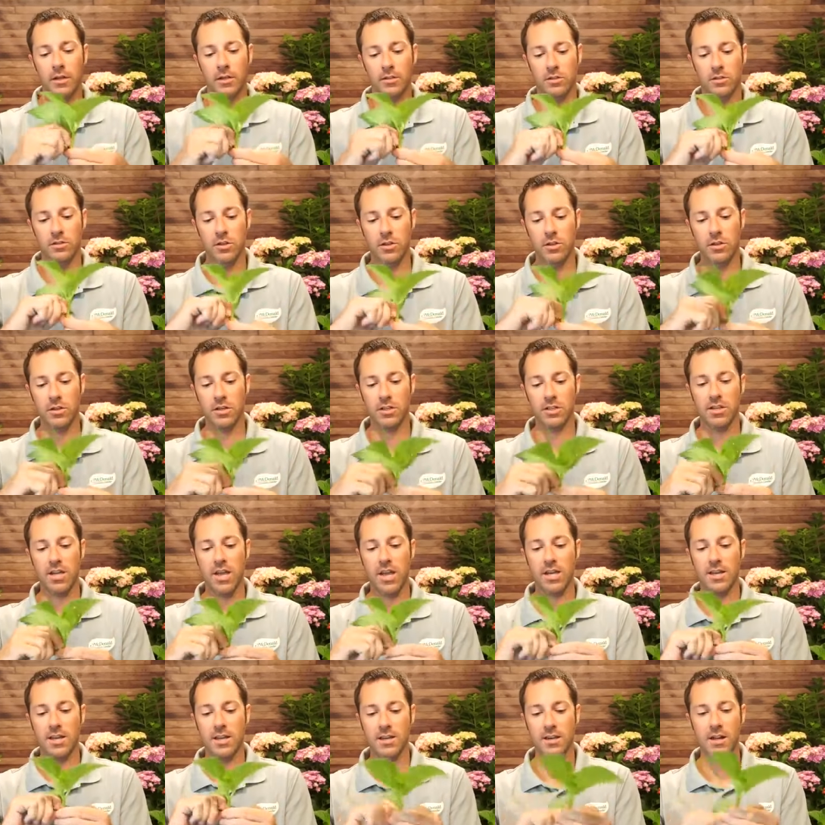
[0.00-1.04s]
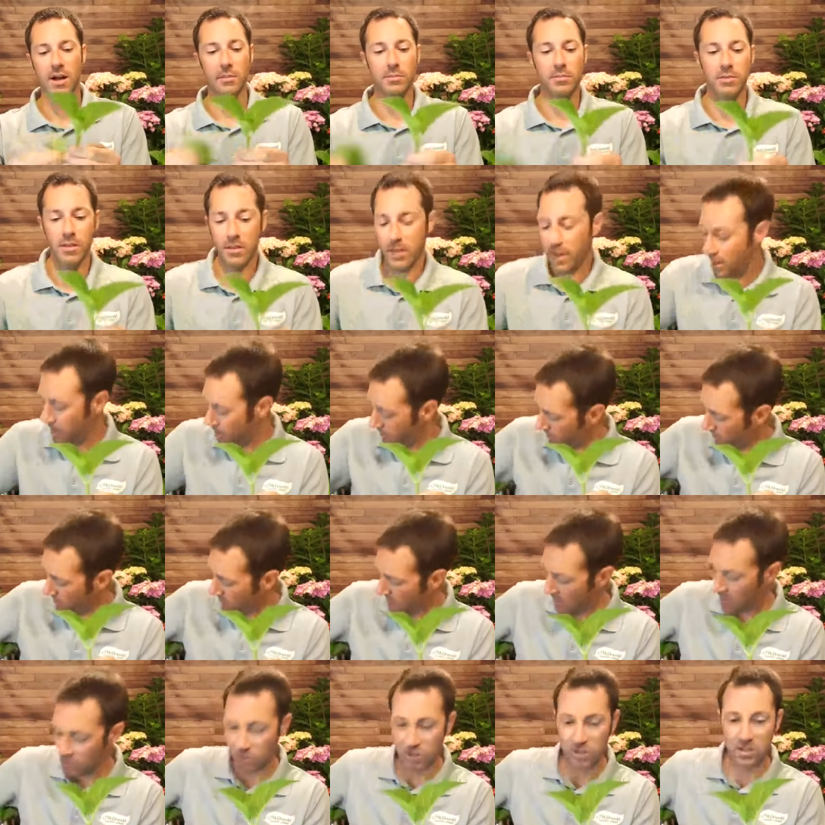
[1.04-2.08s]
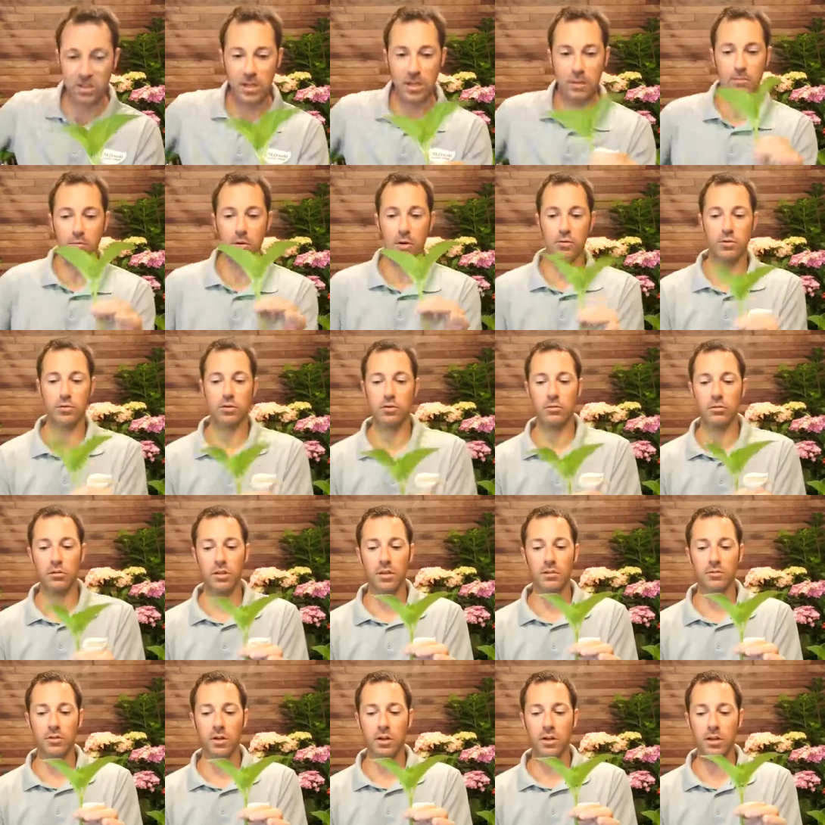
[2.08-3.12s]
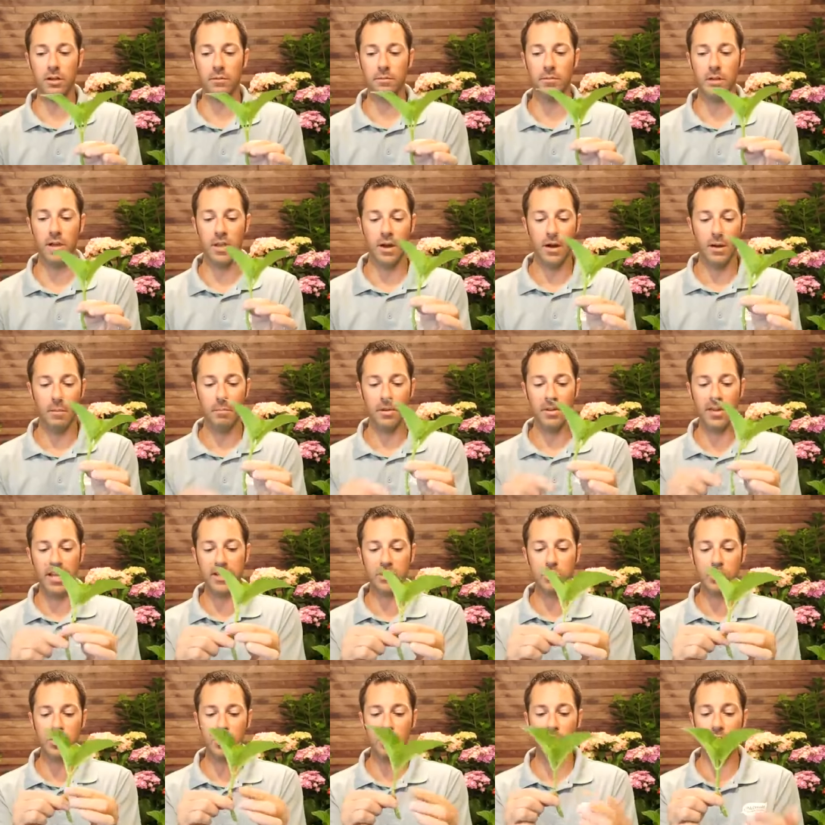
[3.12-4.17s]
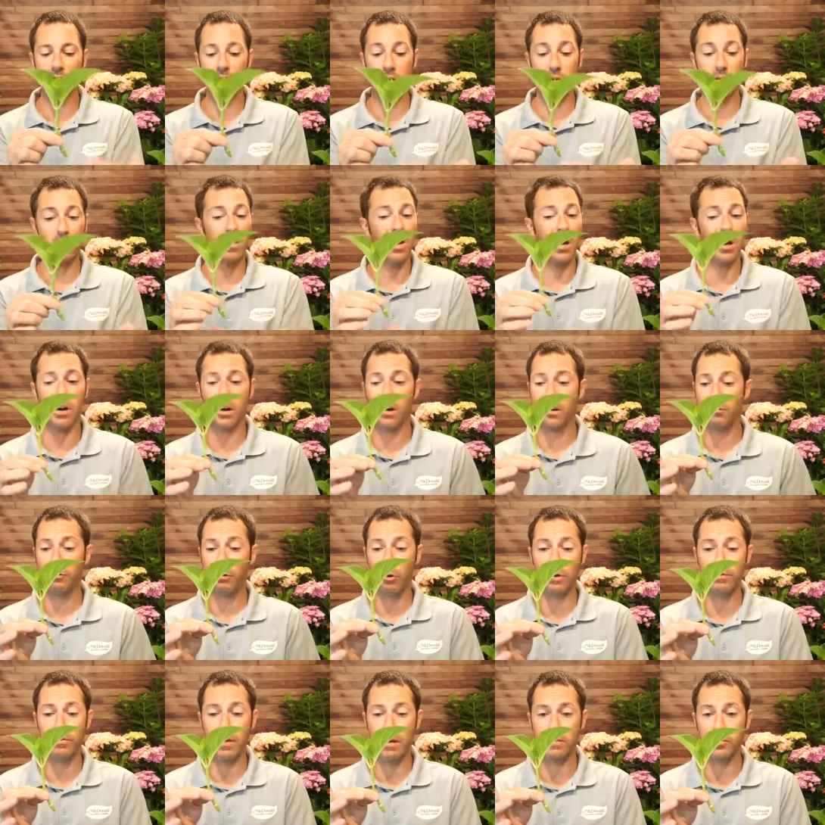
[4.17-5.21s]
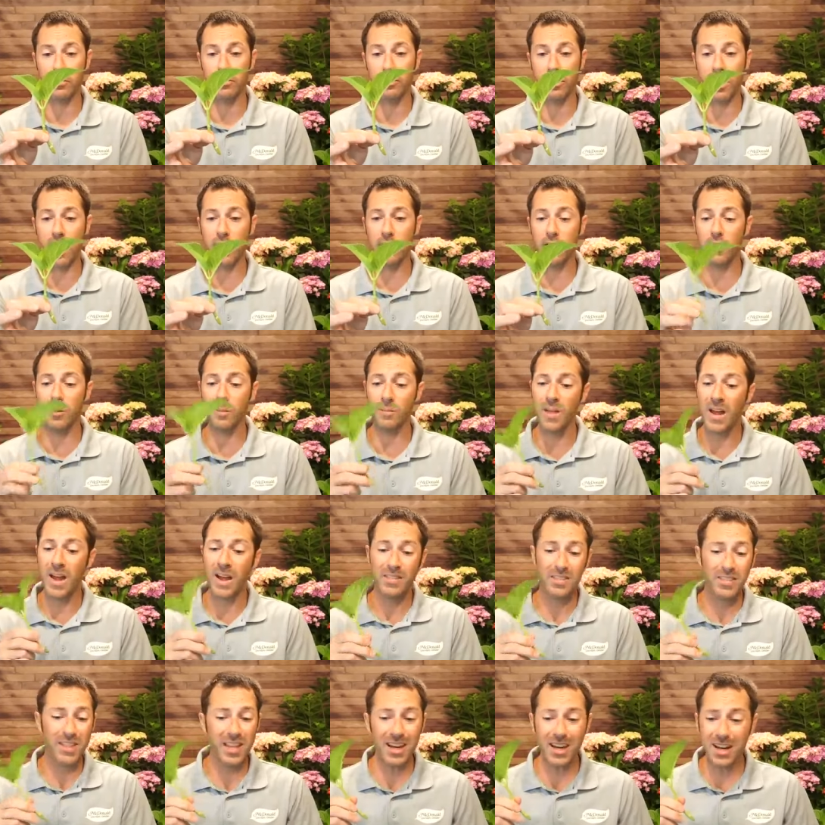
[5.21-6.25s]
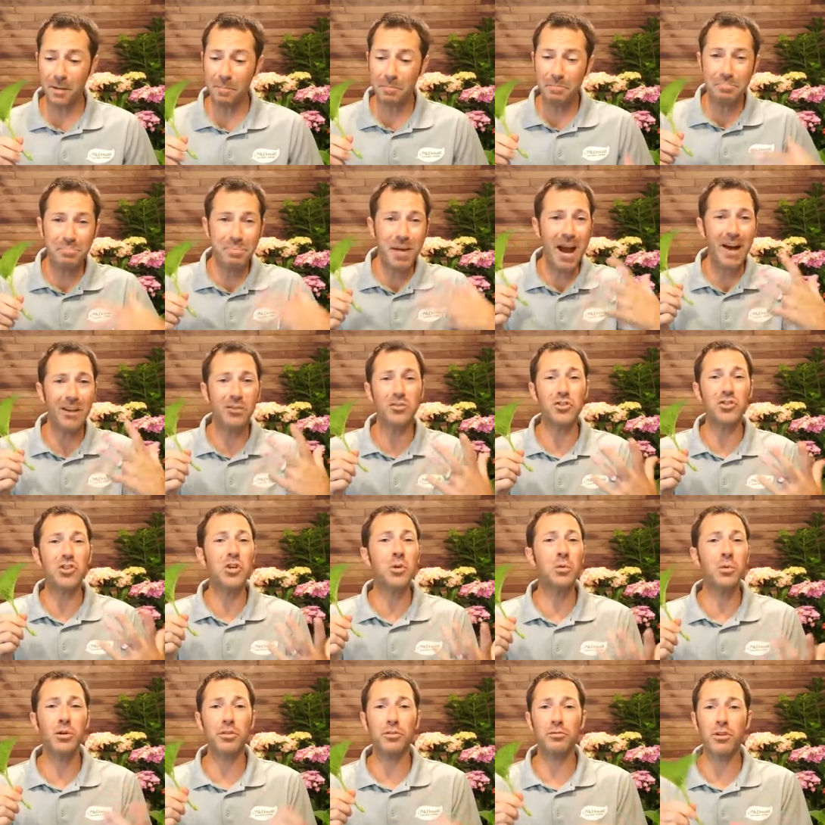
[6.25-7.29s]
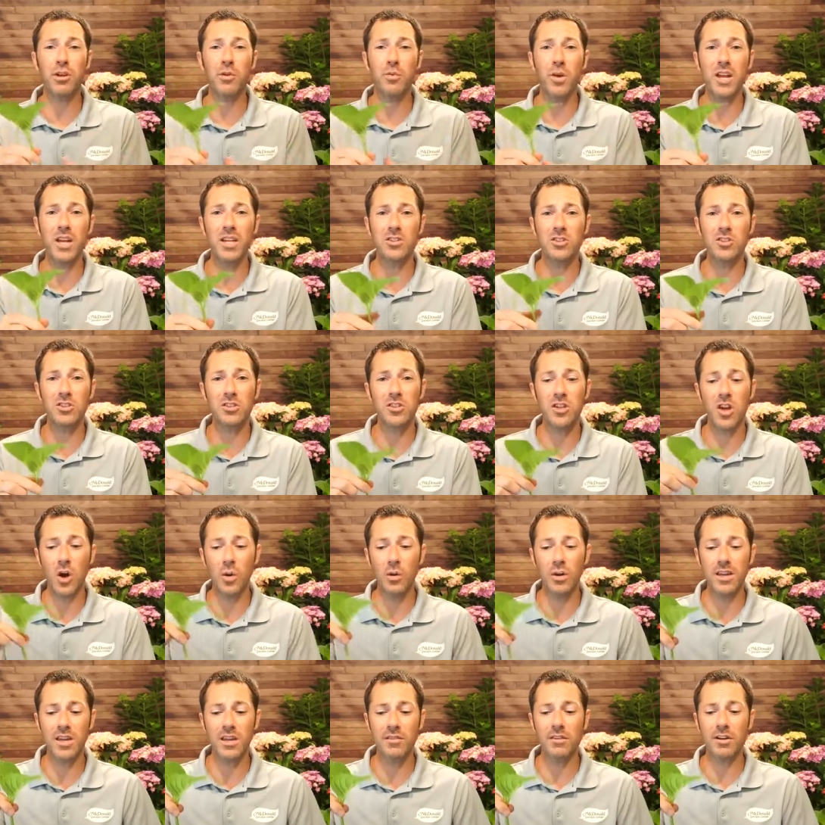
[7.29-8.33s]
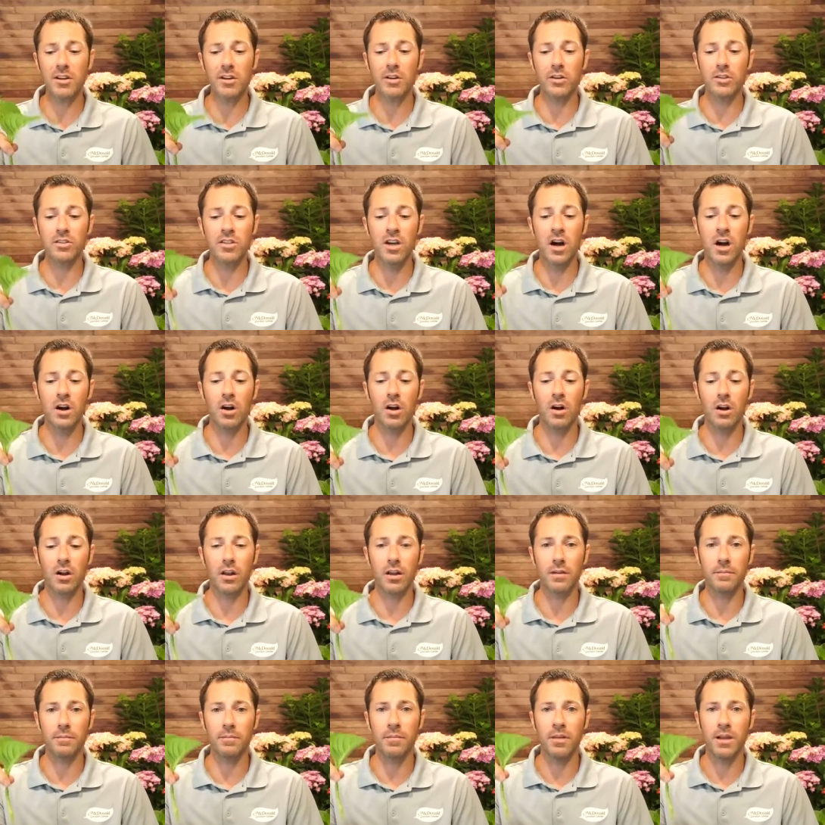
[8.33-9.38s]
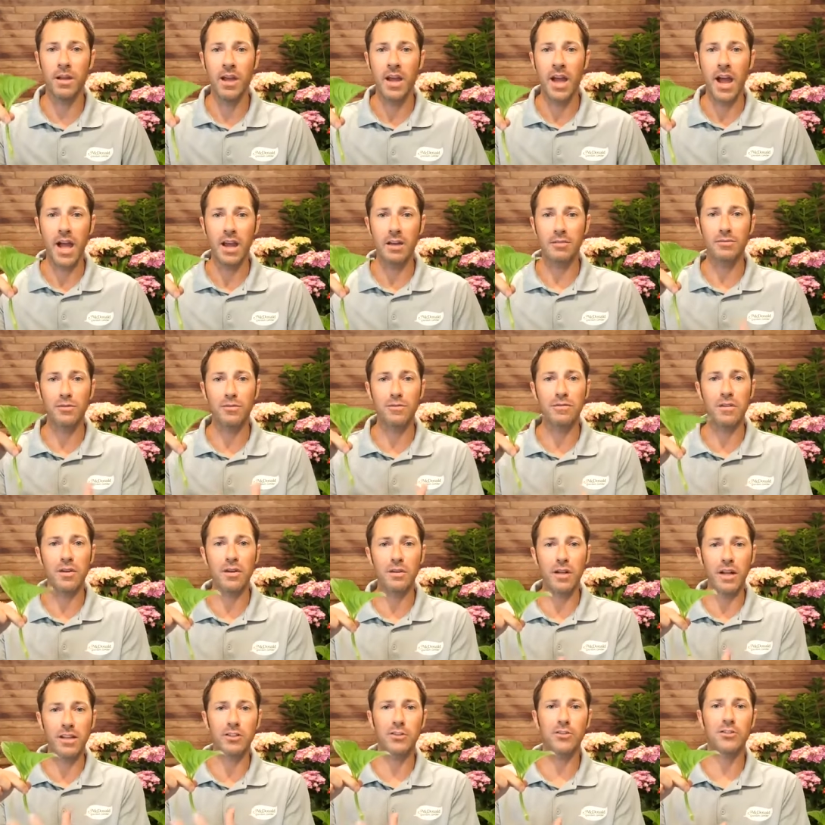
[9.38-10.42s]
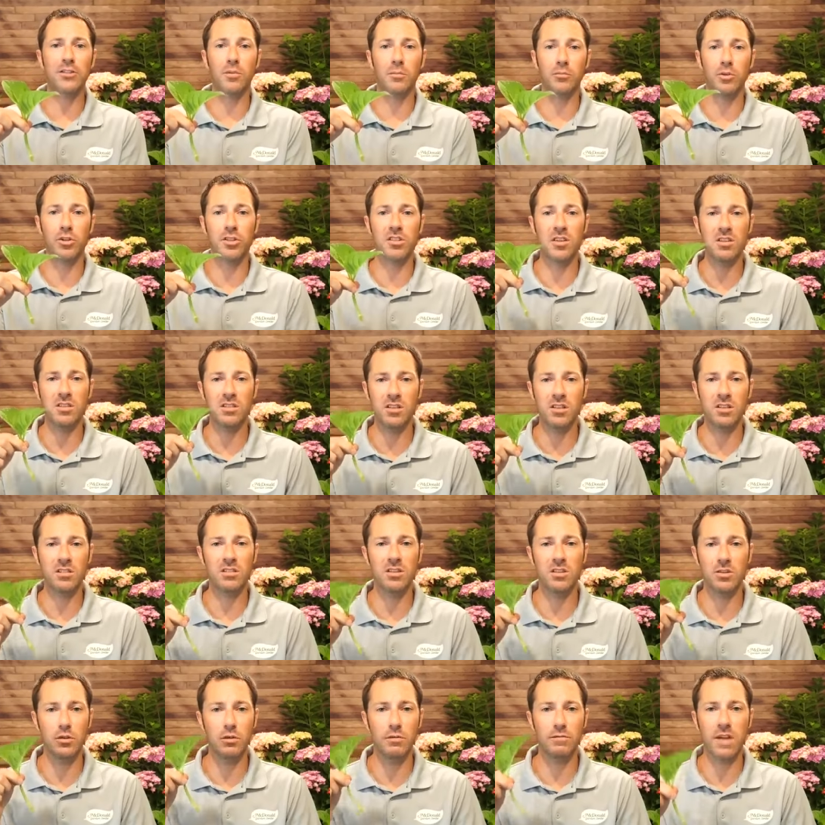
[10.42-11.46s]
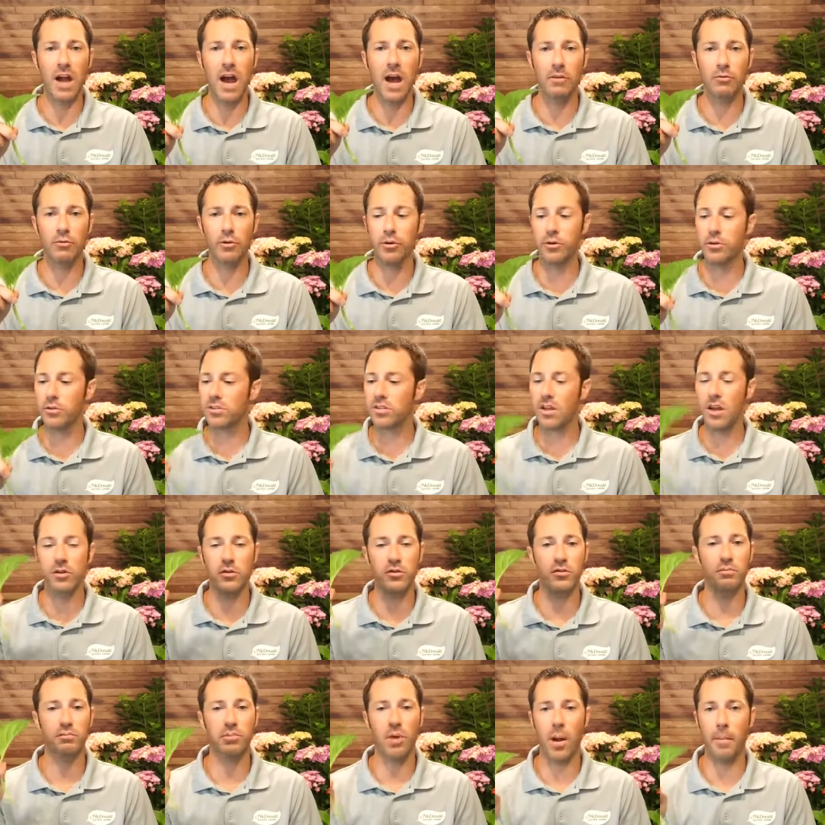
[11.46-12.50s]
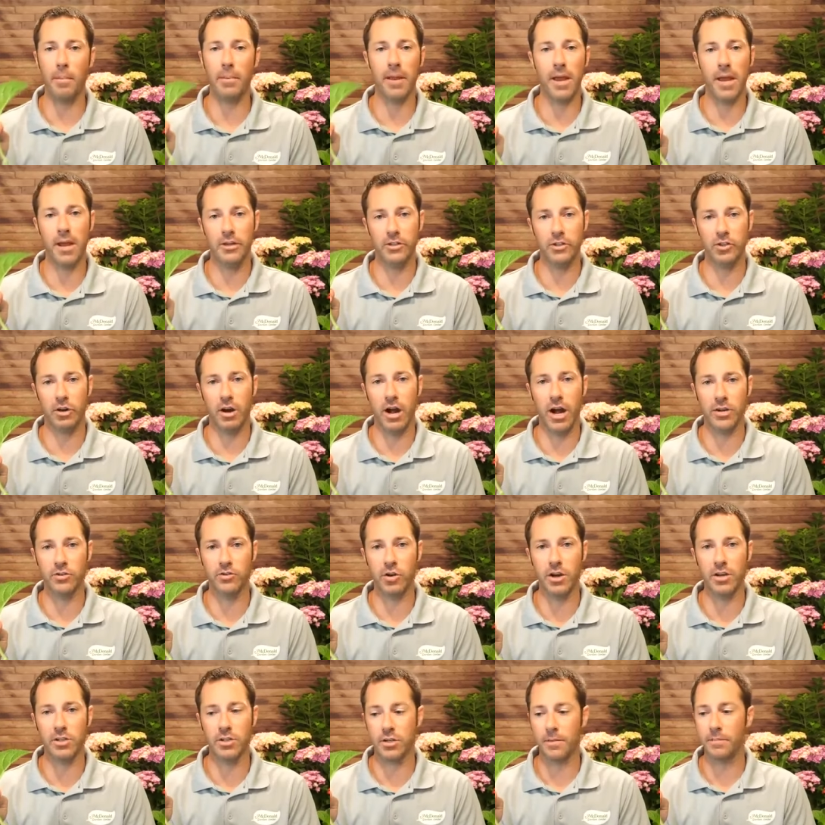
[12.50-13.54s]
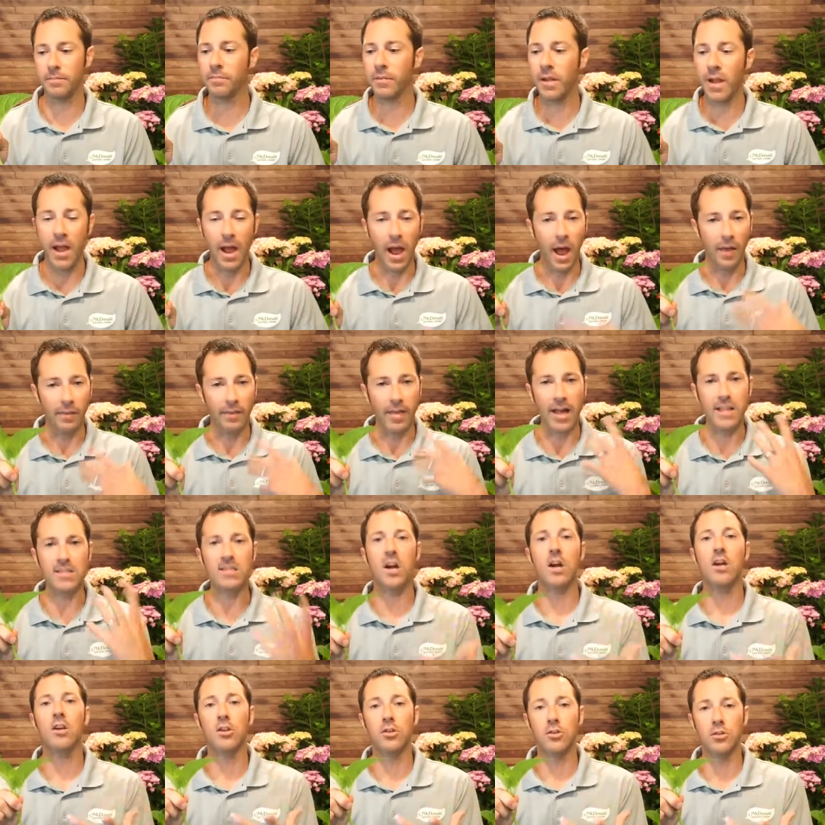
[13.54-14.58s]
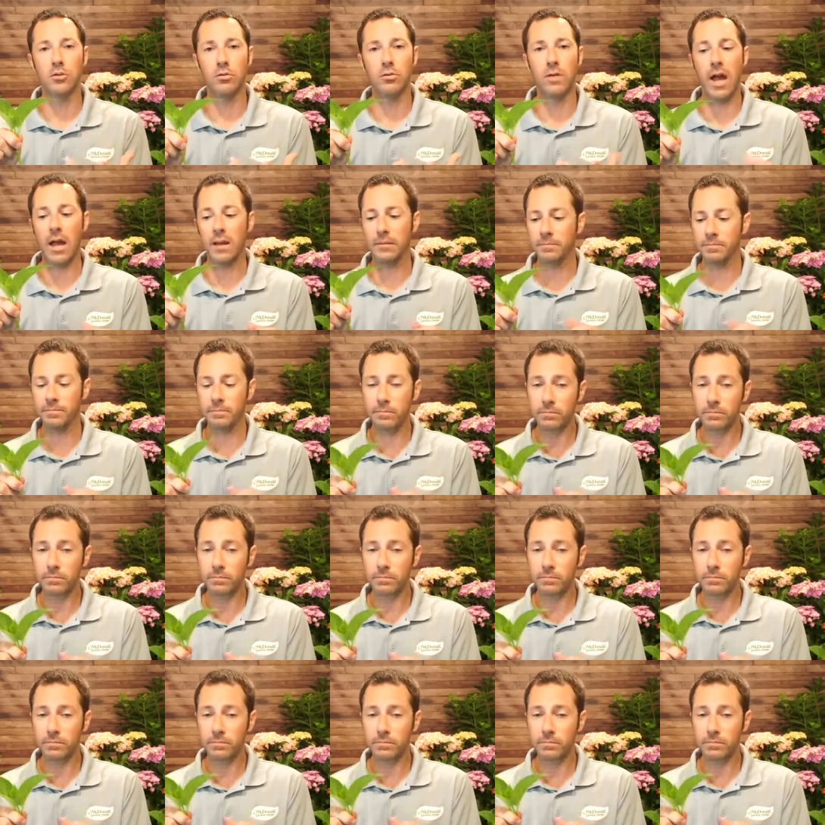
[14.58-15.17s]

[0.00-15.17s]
so you can take it up to there and just keep those two leaves on it. But that's what you want to do. Cut it at a 45 degree angle. Then in about two or three weeks, just go and give it a little tug on it. And if you feel like there's some resistance, then you've got roots and you've propagated your hydrangea. And that's how you do that.